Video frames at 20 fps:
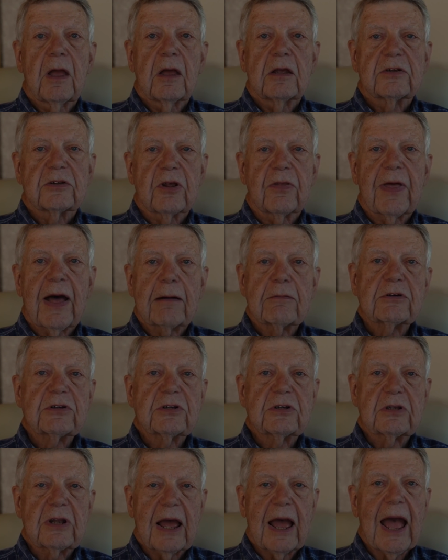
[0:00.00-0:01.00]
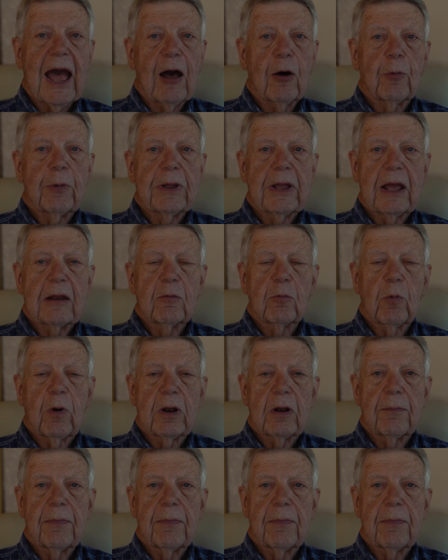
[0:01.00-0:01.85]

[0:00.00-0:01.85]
So that was how we went